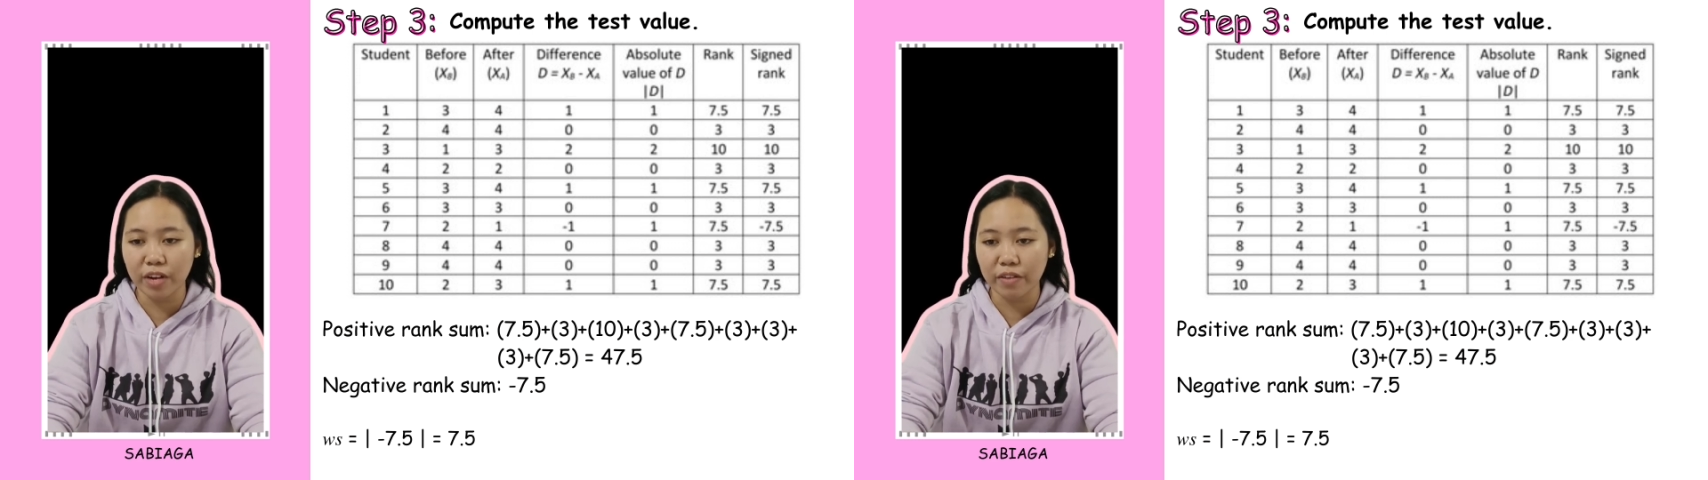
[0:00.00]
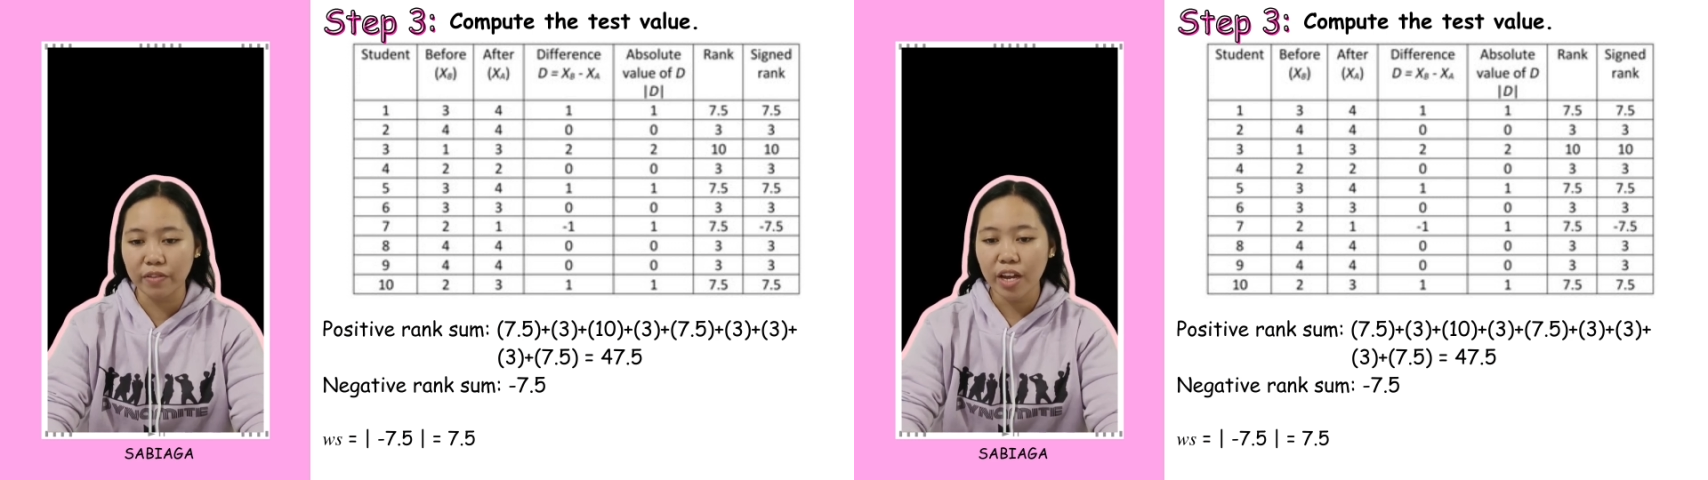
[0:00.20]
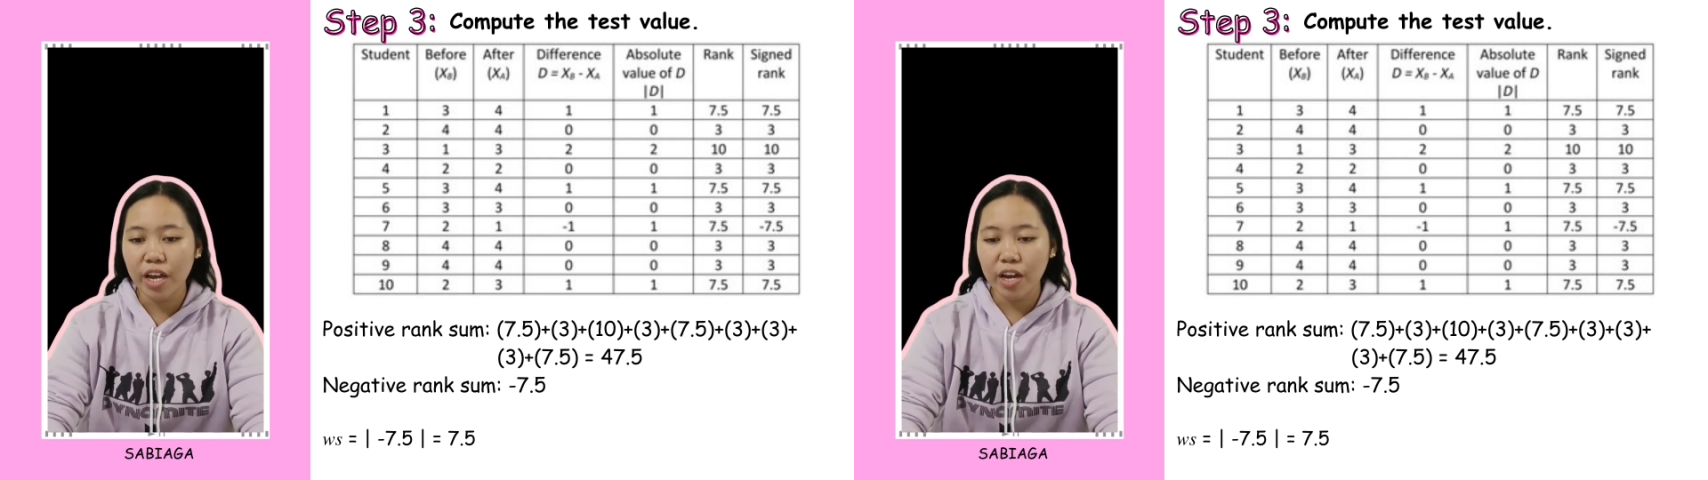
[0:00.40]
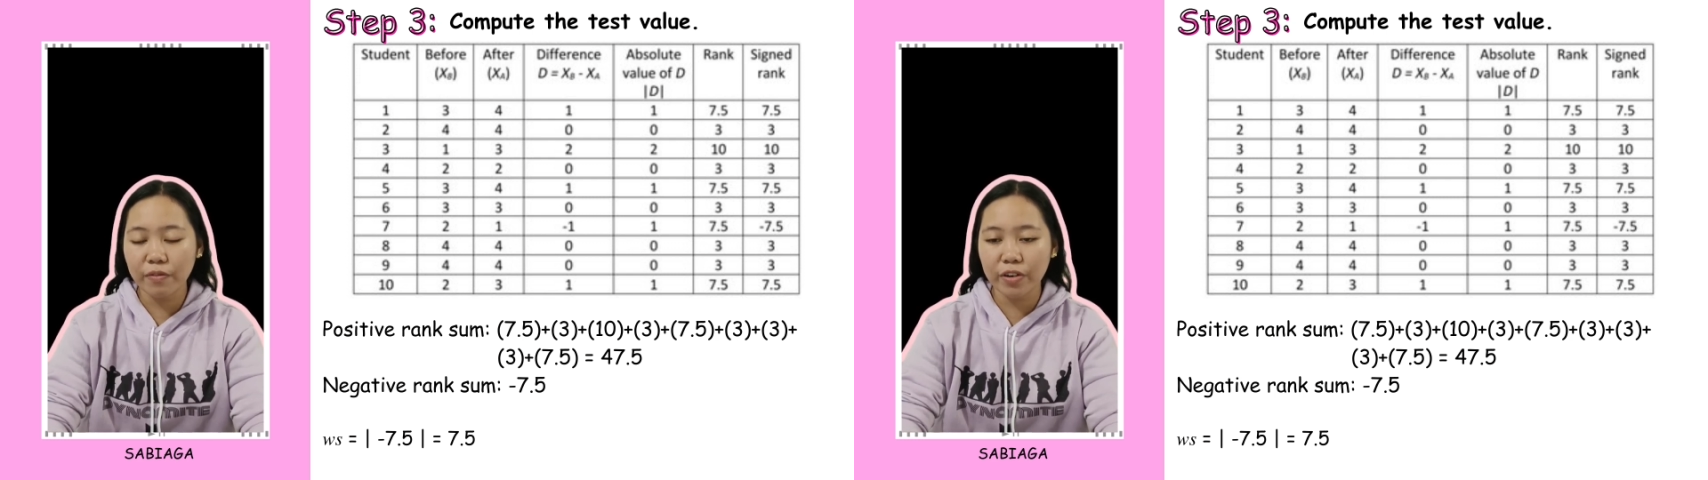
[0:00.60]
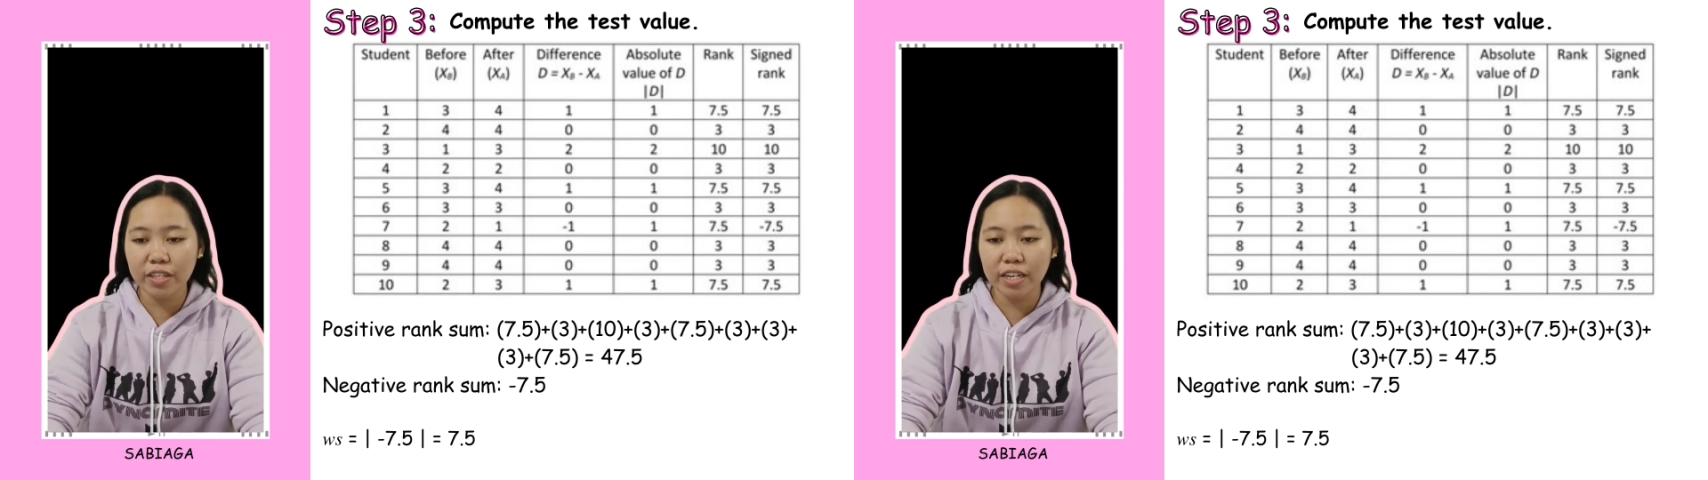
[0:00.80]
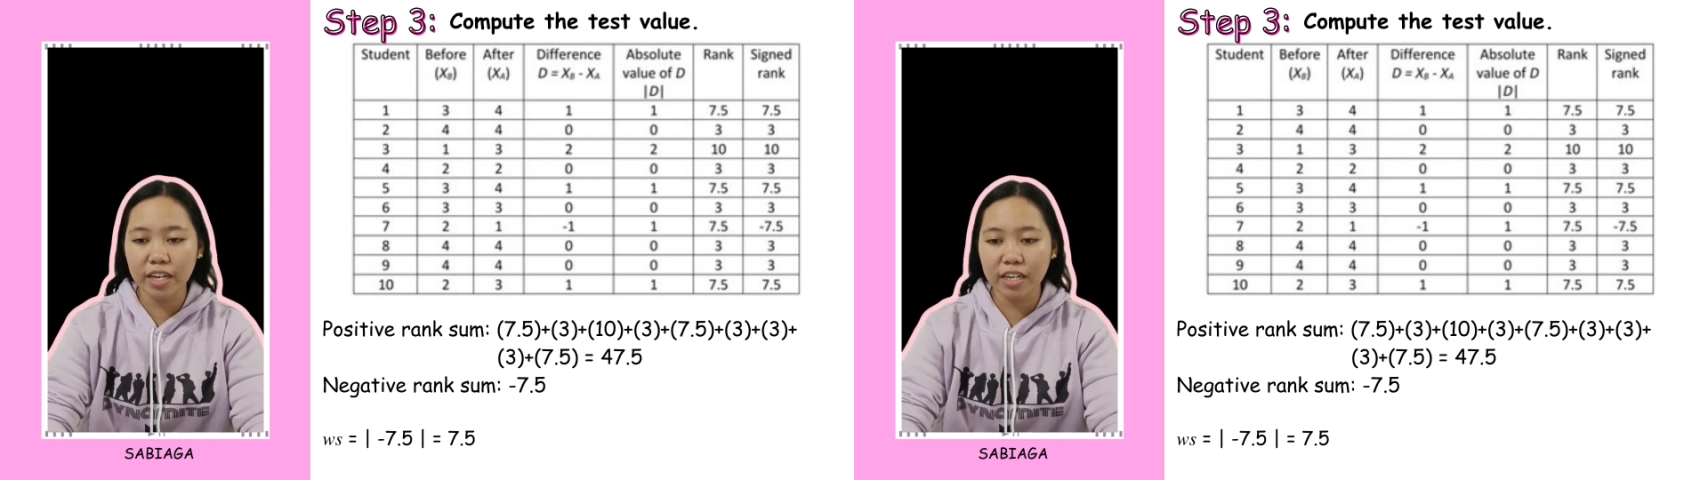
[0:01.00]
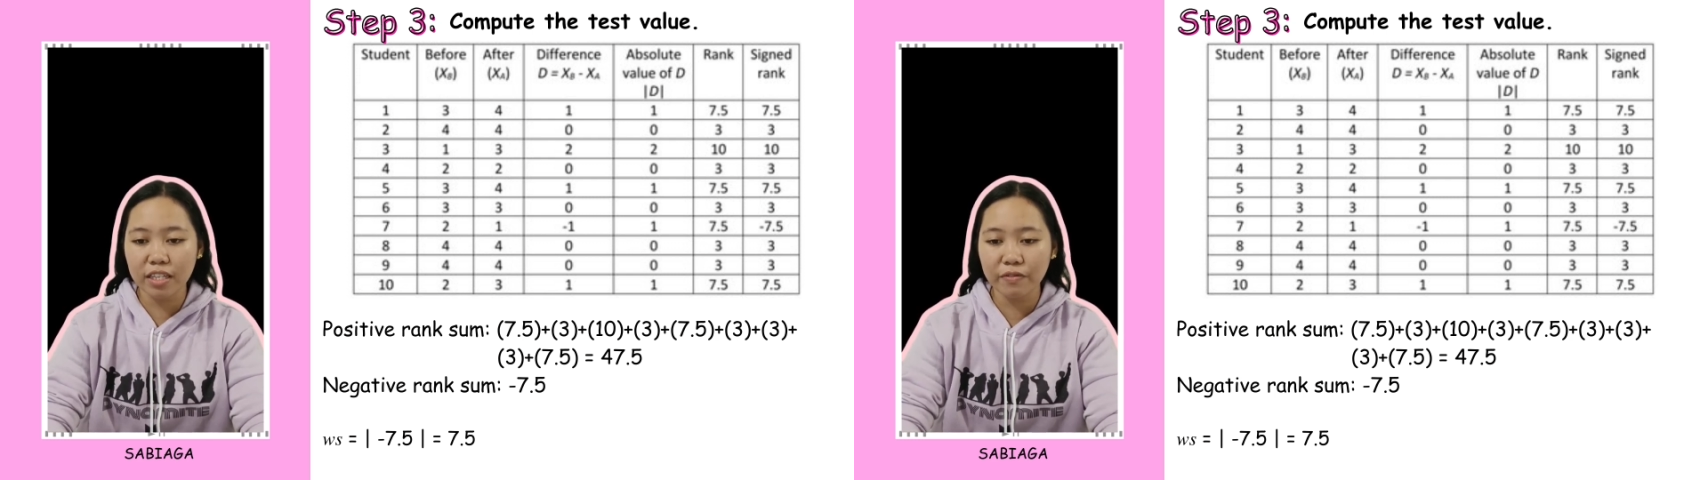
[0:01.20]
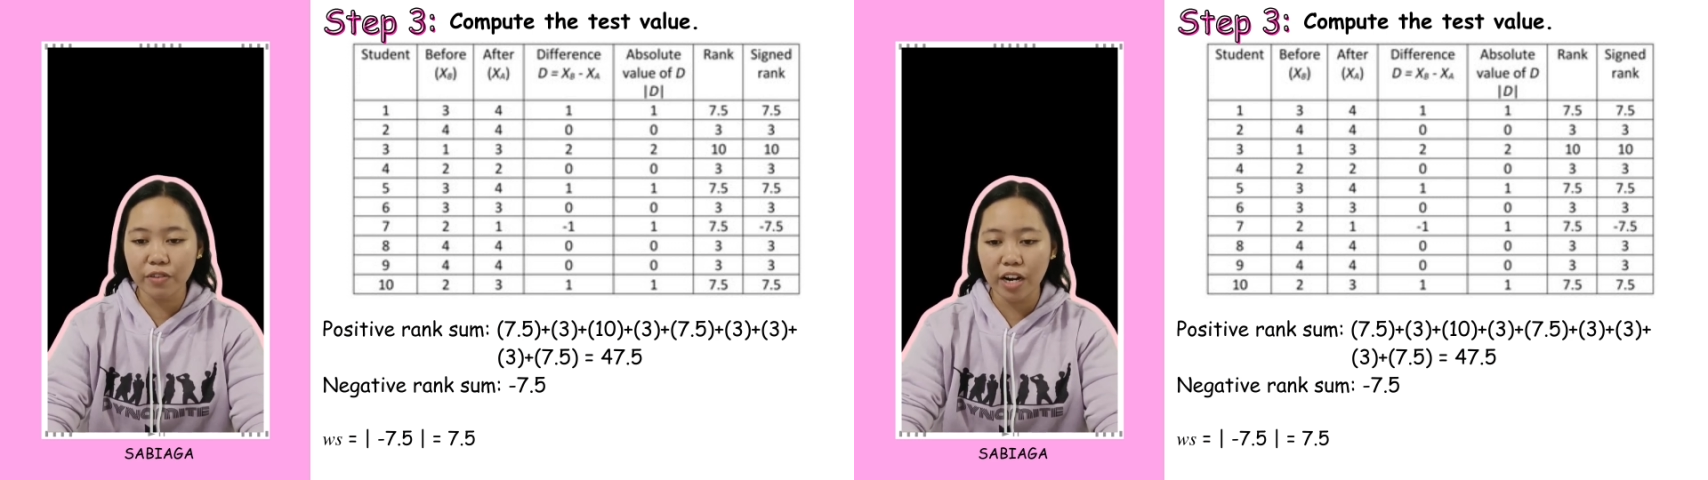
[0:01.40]
And for the
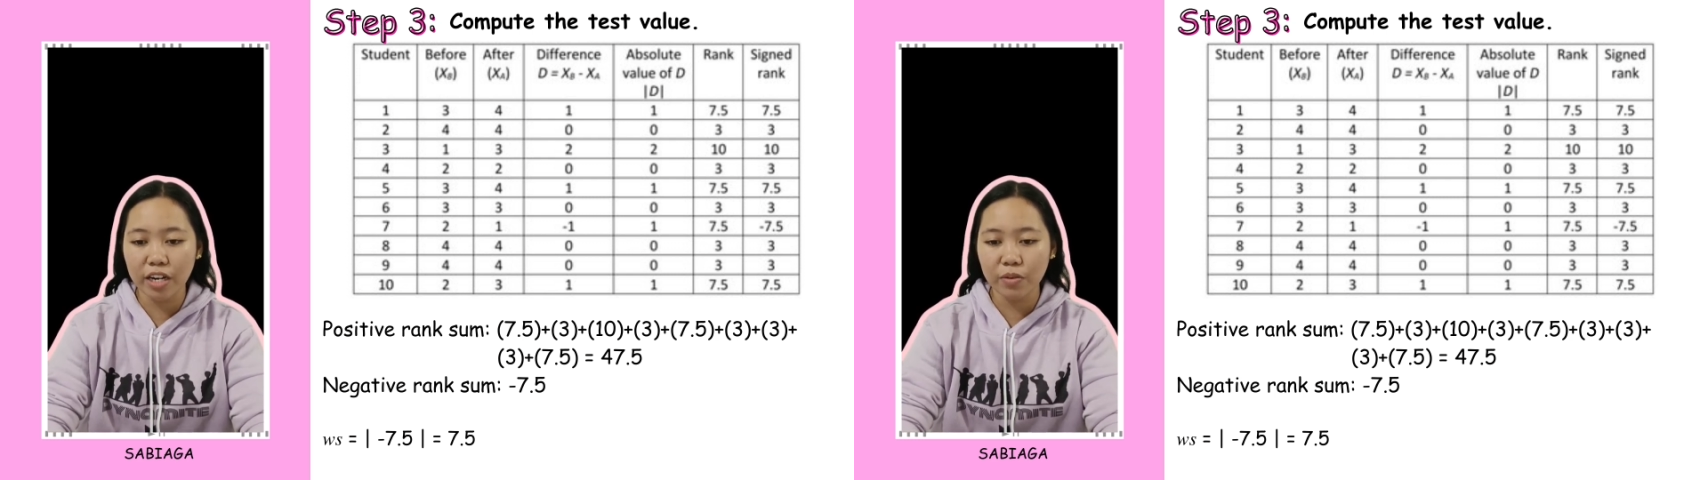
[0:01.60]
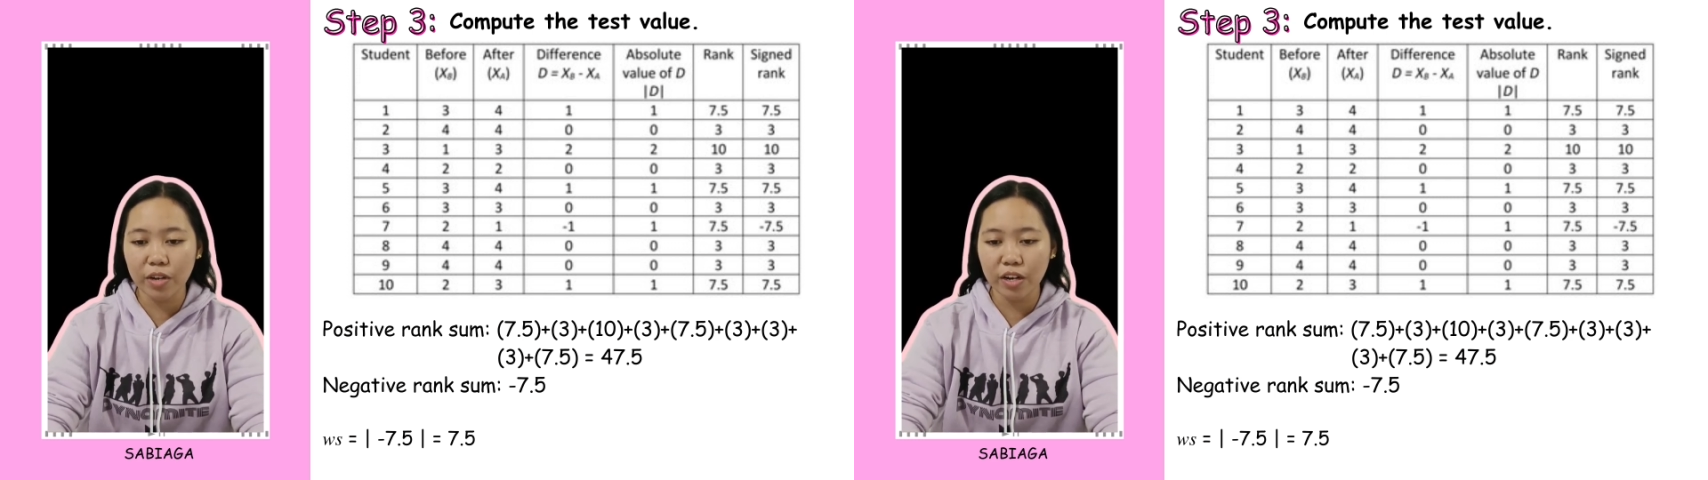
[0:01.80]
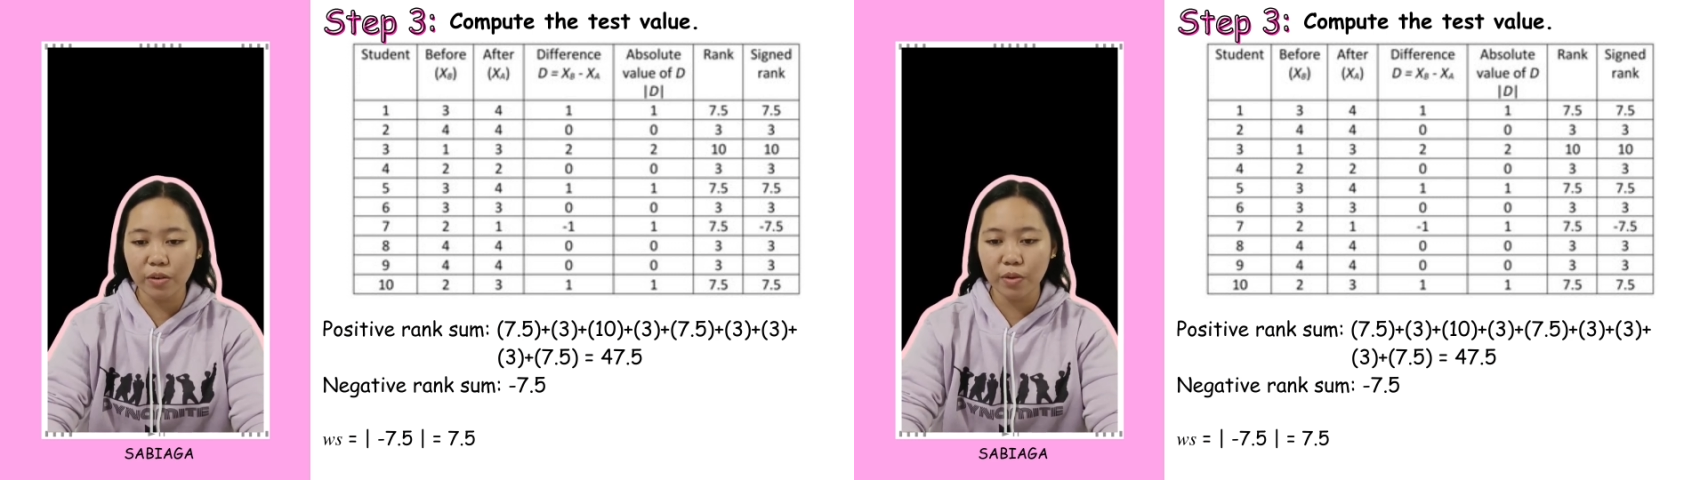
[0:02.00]
negative rank,